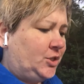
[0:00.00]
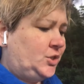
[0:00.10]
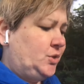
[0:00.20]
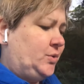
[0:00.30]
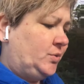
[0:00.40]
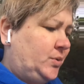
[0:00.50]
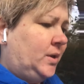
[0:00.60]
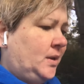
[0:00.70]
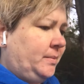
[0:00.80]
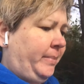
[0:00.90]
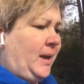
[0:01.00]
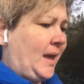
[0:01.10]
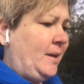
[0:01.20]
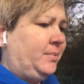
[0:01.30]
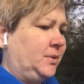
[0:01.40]
to be
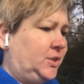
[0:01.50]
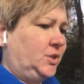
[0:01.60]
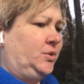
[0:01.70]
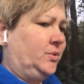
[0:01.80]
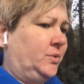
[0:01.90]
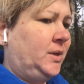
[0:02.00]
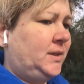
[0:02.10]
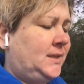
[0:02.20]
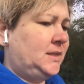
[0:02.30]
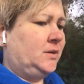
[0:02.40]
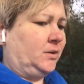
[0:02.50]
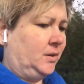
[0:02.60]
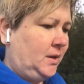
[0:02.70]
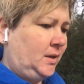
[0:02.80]
able to deal